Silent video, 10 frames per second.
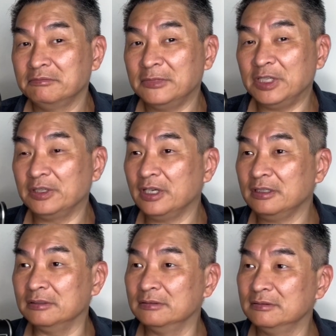there you
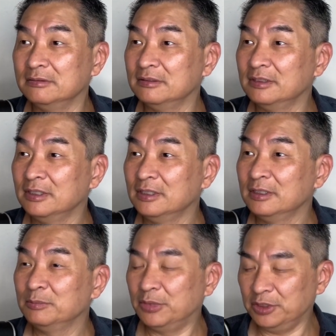go.
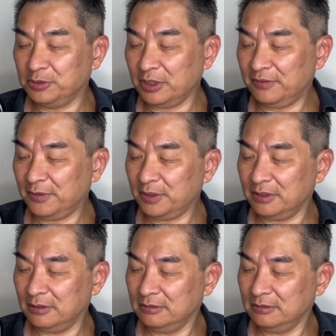Pretty straightforward.